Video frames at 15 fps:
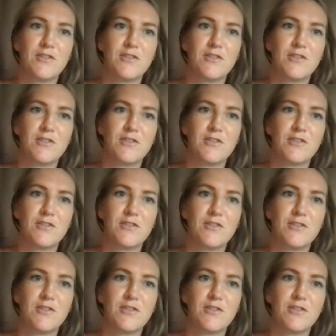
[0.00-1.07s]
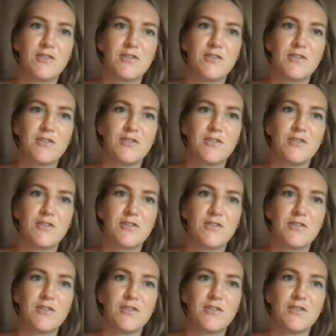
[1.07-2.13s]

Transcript: an extra option that I put there.